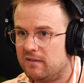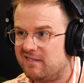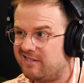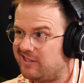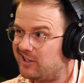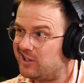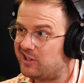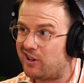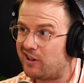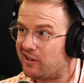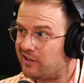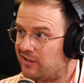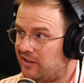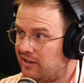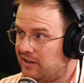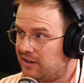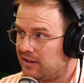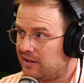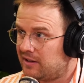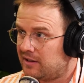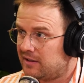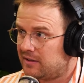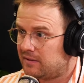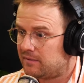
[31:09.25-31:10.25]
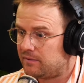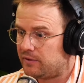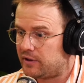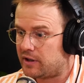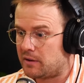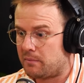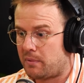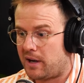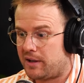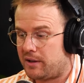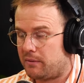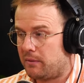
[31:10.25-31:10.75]
You don't. You
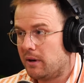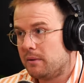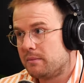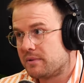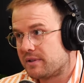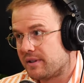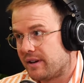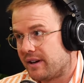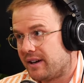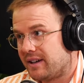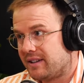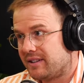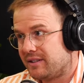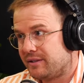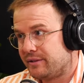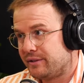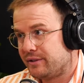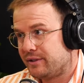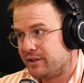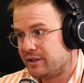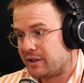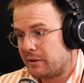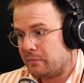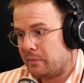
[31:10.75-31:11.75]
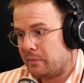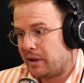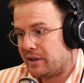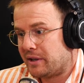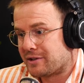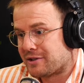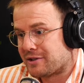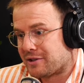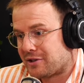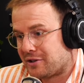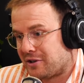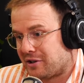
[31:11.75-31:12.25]
could buy the website. You could buy
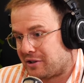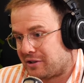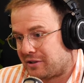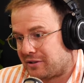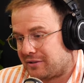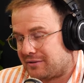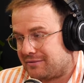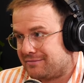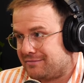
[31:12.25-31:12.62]
the stock.